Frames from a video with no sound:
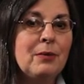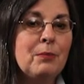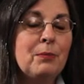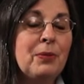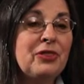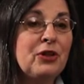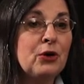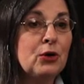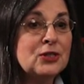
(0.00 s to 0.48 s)

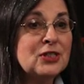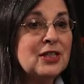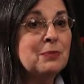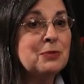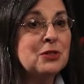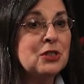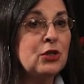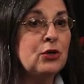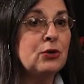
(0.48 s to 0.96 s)
But there are
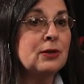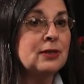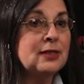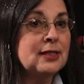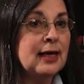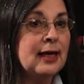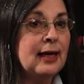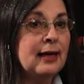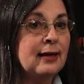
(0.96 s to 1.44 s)
steps that you can
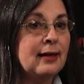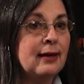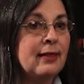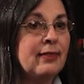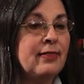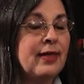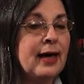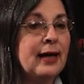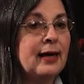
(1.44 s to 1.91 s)
take
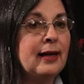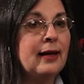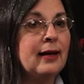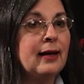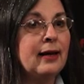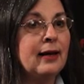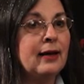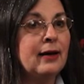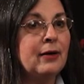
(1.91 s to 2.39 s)
that
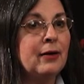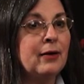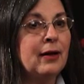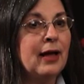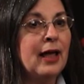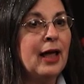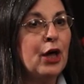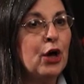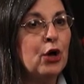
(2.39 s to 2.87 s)

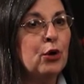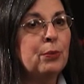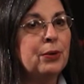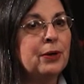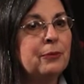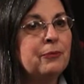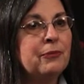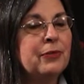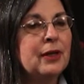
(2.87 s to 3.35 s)
help
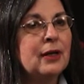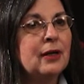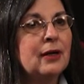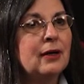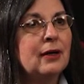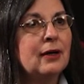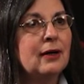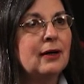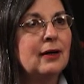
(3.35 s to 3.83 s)

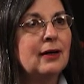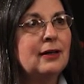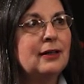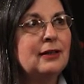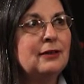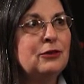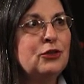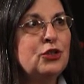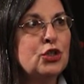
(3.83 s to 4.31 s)

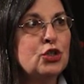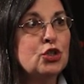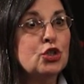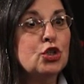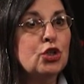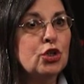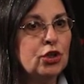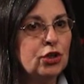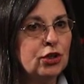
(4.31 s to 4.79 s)

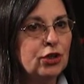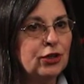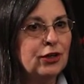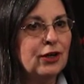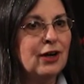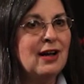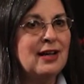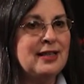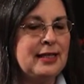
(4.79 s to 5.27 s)
deter
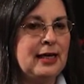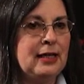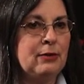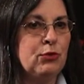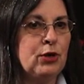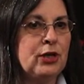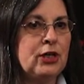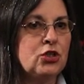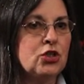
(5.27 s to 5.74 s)
a data
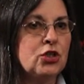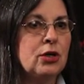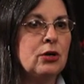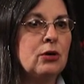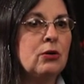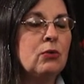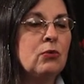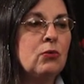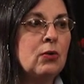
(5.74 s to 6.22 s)
breach.
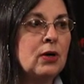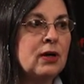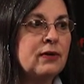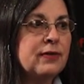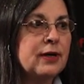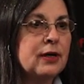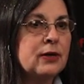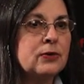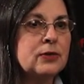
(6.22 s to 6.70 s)
One
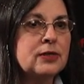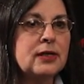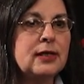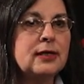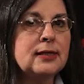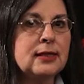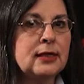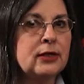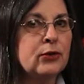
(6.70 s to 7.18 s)
of those
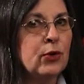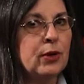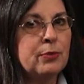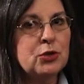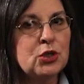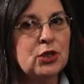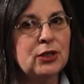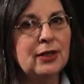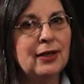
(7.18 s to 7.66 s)
is
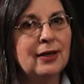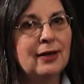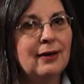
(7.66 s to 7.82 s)
encryption.